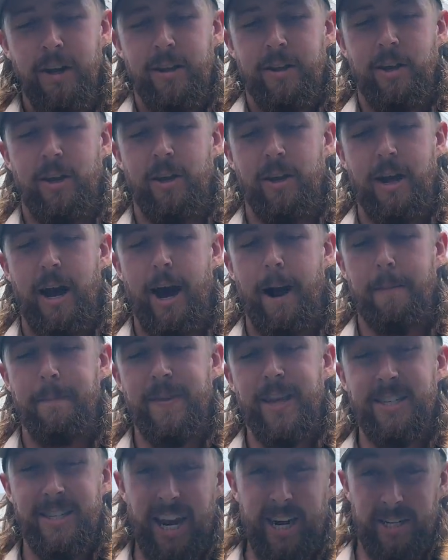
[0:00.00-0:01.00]

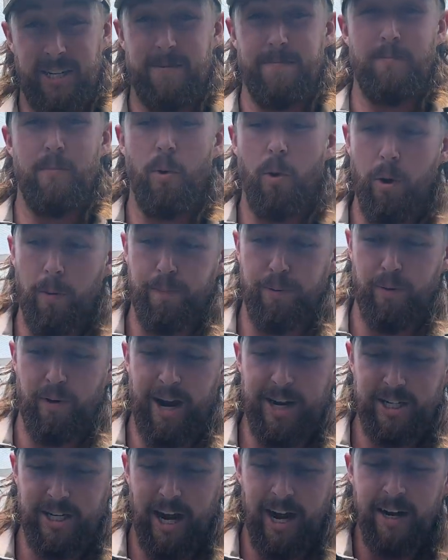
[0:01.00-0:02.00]
It's actually more
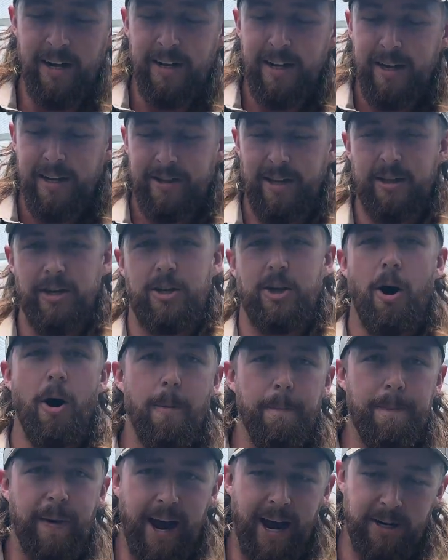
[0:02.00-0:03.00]
pressure than the
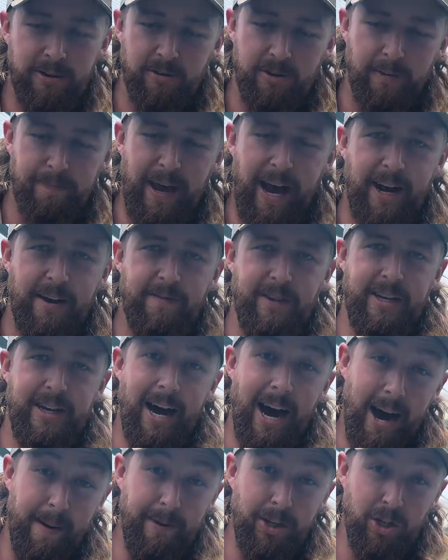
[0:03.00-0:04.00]
compactor in the back of a
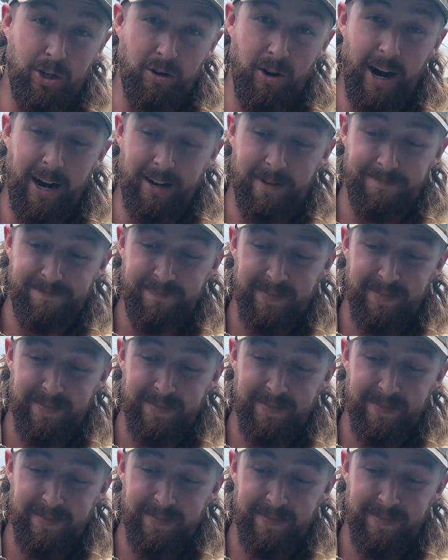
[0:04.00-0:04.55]
garbage truck.